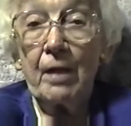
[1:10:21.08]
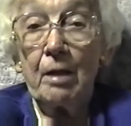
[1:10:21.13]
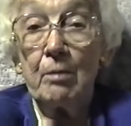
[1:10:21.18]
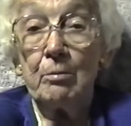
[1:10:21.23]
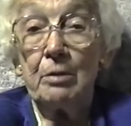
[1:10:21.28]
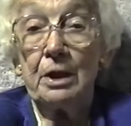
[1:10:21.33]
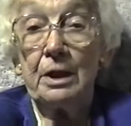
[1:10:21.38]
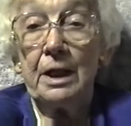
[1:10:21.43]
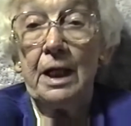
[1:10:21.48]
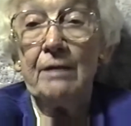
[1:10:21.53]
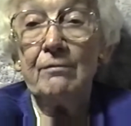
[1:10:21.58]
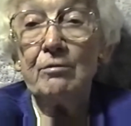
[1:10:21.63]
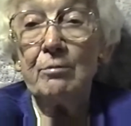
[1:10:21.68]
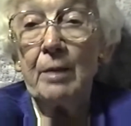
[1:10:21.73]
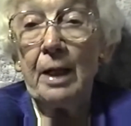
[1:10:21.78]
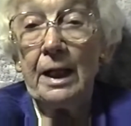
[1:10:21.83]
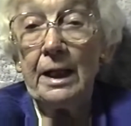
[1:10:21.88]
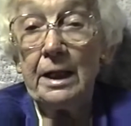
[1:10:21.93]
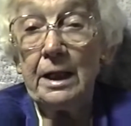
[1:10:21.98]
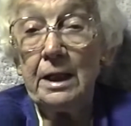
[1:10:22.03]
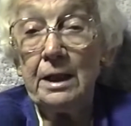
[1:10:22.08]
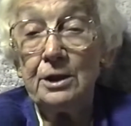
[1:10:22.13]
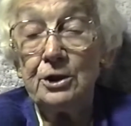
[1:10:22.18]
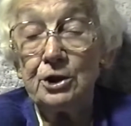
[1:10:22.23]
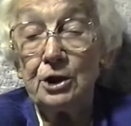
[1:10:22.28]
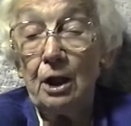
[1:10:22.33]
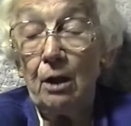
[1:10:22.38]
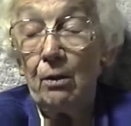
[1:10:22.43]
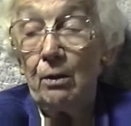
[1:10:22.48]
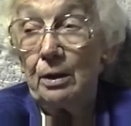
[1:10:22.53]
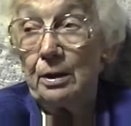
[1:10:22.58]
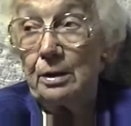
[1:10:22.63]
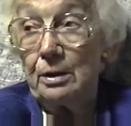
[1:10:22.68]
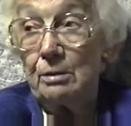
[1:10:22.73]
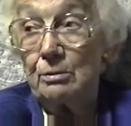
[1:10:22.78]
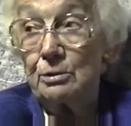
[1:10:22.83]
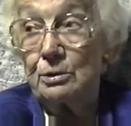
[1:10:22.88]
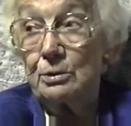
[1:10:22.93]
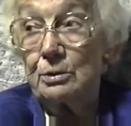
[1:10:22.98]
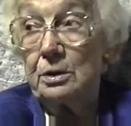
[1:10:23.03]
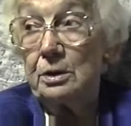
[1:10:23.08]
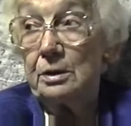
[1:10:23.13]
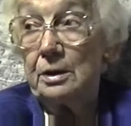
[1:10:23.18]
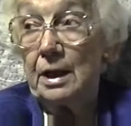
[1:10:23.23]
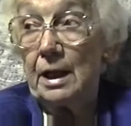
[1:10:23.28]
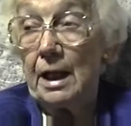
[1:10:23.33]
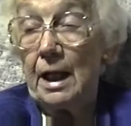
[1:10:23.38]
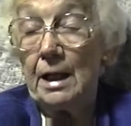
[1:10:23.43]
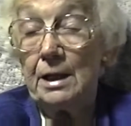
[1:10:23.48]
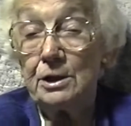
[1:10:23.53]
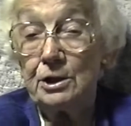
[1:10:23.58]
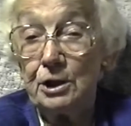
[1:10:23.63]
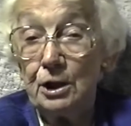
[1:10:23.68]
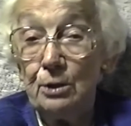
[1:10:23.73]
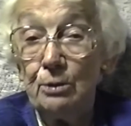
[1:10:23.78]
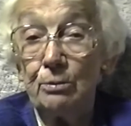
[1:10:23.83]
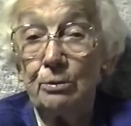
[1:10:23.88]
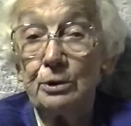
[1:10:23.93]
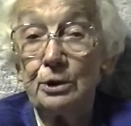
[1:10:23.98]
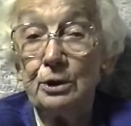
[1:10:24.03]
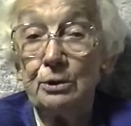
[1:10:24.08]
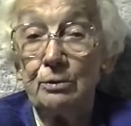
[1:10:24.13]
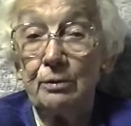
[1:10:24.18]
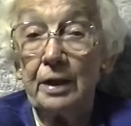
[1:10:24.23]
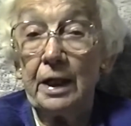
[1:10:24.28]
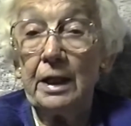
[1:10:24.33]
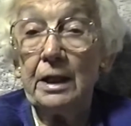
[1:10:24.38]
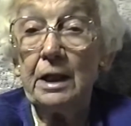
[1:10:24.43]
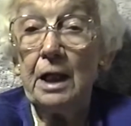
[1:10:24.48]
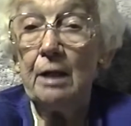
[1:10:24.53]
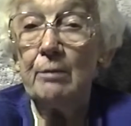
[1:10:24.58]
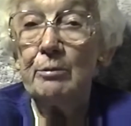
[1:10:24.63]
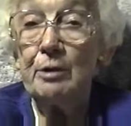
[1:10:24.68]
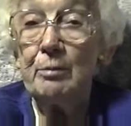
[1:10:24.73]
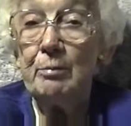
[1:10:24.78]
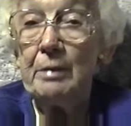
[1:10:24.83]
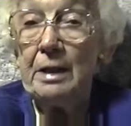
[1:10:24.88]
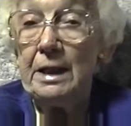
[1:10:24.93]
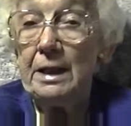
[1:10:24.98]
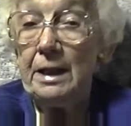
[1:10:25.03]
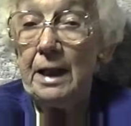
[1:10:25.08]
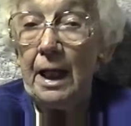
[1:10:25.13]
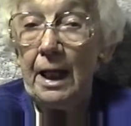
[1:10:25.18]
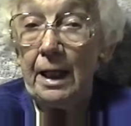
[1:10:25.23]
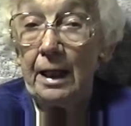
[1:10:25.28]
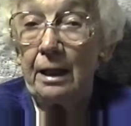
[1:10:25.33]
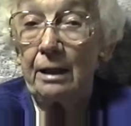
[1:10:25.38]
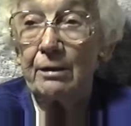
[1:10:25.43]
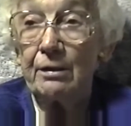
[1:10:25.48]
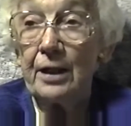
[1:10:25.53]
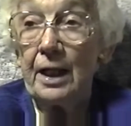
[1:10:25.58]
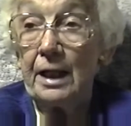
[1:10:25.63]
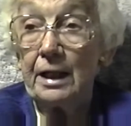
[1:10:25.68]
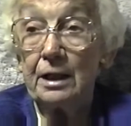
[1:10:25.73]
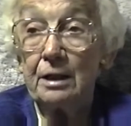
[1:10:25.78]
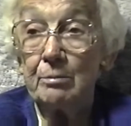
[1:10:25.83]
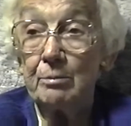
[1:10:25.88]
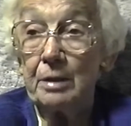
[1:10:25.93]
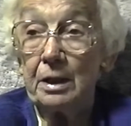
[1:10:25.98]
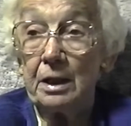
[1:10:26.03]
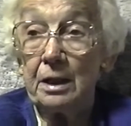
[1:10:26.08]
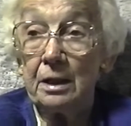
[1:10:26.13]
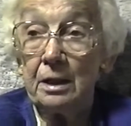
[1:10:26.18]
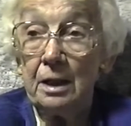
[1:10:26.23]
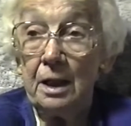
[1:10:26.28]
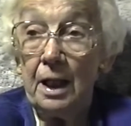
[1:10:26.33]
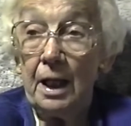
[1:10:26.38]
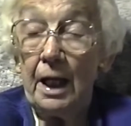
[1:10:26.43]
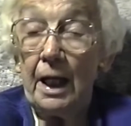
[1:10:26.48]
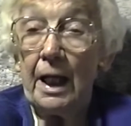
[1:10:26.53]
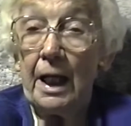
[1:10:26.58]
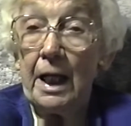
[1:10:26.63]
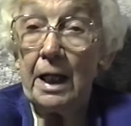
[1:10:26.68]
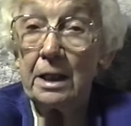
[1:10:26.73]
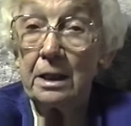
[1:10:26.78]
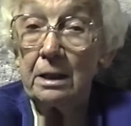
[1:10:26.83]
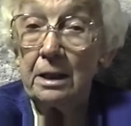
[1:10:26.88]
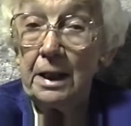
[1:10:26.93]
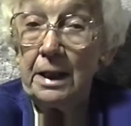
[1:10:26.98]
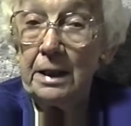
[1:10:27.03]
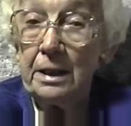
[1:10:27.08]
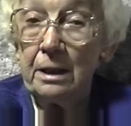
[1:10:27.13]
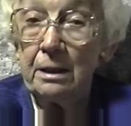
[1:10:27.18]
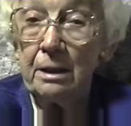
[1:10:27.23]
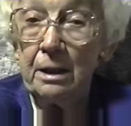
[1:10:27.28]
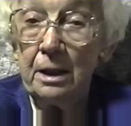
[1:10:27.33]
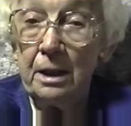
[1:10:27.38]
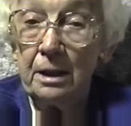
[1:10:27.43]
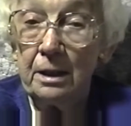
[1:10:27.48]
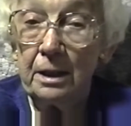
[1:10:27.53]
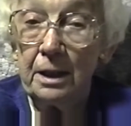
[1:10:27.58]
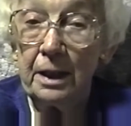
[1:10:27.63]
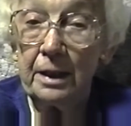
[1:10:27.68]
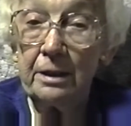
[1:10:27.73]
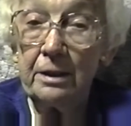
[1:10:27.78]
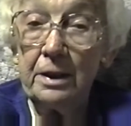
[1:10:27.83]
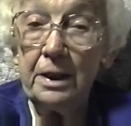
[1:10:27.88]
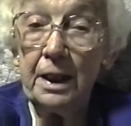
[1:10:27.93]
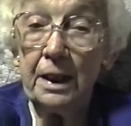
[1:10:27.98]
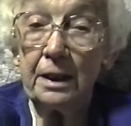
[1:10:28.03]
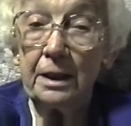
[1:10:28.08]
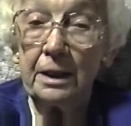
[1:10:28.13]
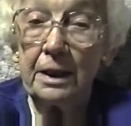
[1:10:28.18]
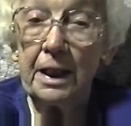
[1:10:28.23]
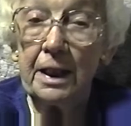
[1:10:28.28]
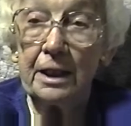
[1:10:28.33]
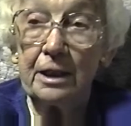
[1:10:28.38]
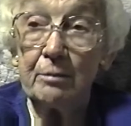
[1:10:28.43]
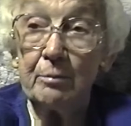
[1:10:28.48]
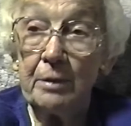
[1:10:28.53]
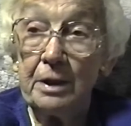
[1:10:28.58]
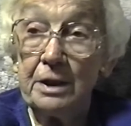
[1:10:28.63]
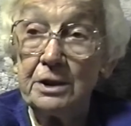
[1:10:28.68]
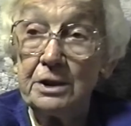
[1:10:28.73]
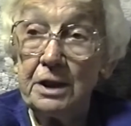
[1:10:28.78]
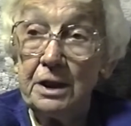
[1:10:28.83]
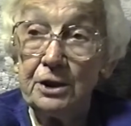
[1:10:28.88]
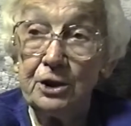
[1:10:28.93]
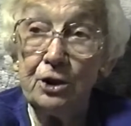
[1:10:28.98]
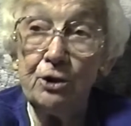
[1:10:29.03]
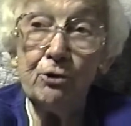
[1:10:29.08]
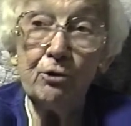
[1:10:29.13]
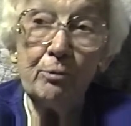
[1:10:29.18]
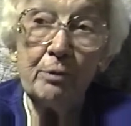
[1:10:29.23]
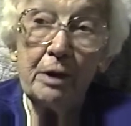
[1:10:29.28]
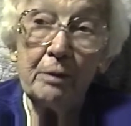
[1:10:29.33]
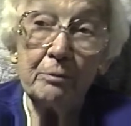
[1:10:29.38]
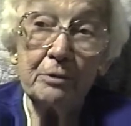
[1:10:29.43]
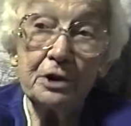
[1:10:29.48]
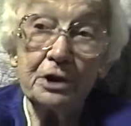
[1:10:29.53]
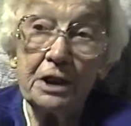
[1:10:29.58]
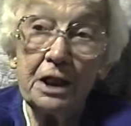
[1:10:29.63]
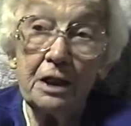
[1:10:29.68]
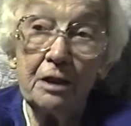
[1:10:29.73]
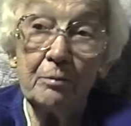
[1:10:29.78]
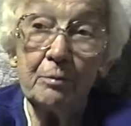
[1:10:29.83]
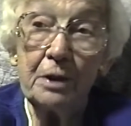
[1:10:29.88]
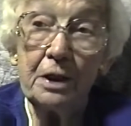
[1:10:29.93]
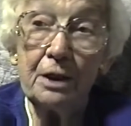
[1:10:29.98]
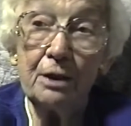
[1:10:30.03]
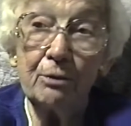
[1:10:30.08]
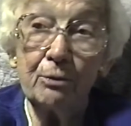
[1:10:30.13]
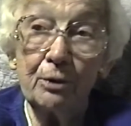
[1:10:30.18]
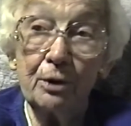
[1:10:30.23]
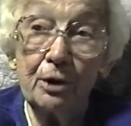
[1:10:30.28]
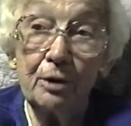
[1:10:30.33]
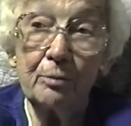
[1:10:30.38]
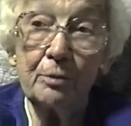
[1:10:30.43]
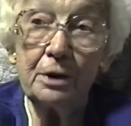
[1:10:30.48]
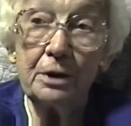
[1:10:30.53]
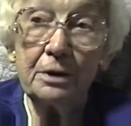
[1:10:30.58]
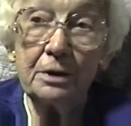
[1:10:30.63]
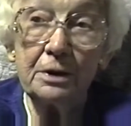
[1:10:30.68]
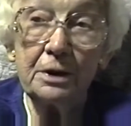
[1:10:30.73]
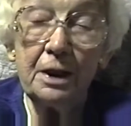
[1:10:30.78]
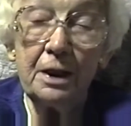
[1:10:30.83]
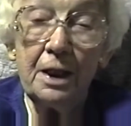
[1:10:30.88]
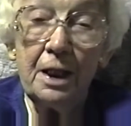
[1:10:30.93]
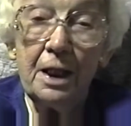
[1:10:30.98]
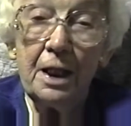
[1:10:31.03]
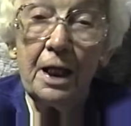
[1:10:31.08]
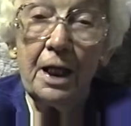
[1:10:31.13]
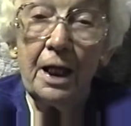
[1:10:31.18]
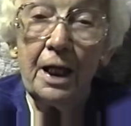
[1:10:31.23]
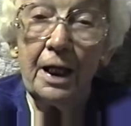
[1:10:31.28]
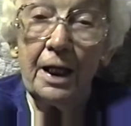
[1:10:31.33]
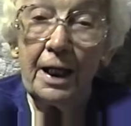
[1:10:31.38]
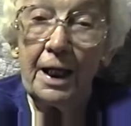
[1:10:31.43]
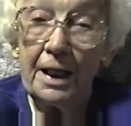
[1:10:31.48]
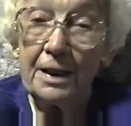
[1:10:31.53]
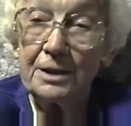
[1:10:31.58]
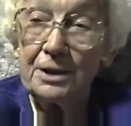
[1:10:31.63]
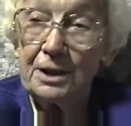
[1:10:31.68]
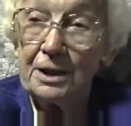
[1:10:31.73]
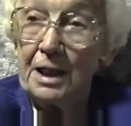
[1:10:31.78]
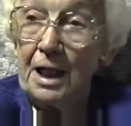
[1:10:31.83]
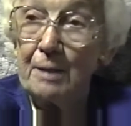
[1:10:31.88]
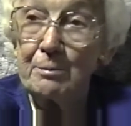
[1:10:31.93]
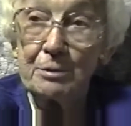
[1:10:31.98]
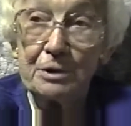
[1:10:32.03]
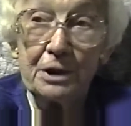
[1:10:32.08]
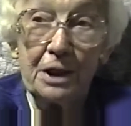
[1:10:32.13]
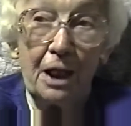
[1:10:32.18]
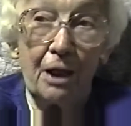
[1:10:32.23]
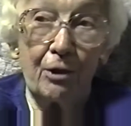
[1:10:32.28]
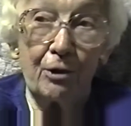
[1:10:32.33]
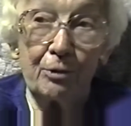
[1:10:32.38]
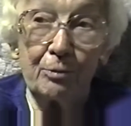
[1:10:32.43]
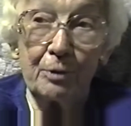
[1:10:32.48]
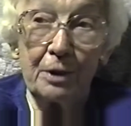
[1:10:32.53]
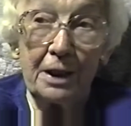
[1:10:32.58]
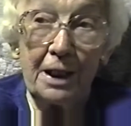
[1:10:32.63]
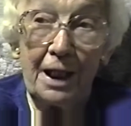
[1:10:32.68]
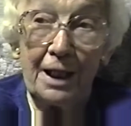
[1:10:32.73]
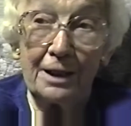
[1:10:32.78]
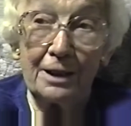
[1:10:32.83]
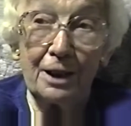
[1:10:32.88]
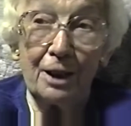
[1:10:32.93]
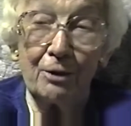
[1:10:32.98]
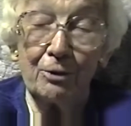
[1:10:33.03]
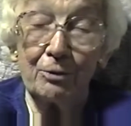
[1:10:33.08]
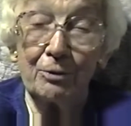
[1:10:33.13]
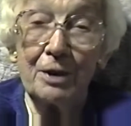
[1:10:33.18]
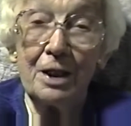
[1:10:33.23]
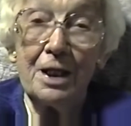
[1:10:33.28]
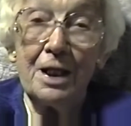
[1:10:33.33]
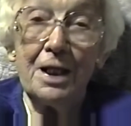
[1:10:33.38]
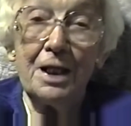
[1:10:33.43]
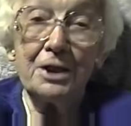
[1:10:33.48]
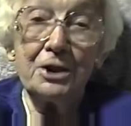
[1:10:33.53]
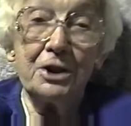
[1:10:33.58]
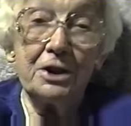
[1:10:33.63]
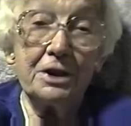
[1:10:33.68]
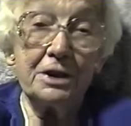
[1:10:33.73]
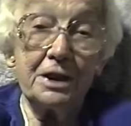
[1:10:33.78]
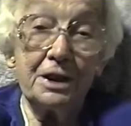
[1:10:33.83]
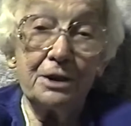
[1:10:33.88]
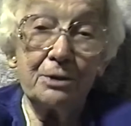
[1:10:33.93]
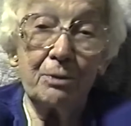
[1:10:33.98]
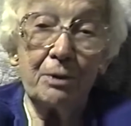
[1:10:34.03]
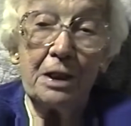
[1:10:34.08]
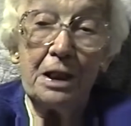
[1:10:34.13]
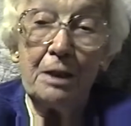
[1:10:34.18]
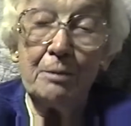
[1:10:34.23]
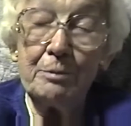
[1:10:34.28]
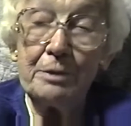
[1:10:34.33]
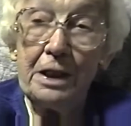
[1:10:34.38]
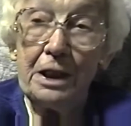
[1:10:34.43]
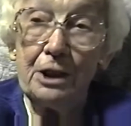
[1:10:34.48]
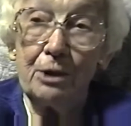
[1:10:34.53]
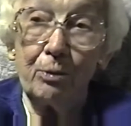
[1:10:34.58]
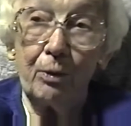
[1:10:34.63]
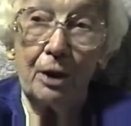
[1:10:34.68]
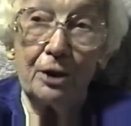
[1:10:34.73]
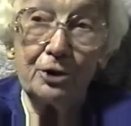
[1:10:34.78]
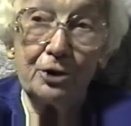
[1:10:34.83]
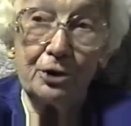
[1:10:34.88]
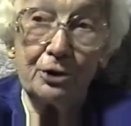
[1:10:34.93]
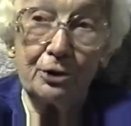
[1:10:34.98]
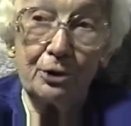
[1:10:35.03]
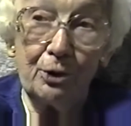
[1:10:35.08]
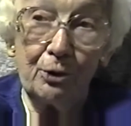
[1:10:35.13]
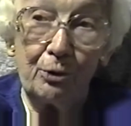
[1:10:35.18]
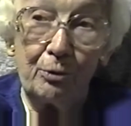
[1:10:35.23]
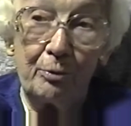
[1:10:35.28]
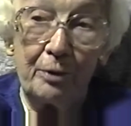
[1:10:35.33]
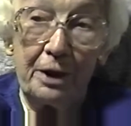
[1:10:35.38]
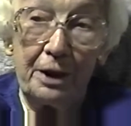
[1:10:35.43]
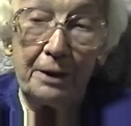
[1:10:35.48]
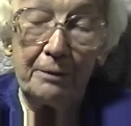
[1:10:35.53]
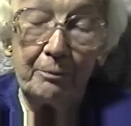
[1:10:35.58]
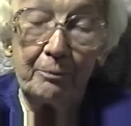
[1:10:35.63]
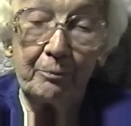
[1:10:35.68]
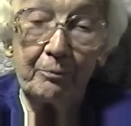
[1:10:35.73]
But everybody enjoyed those that I sold to. They come to me now thanking me. I had a lady the other day came to me and said, "You remember selling me the word books?" And I said, "I'm sorry, but I don't." She says, "Well, let me tell you what you told me."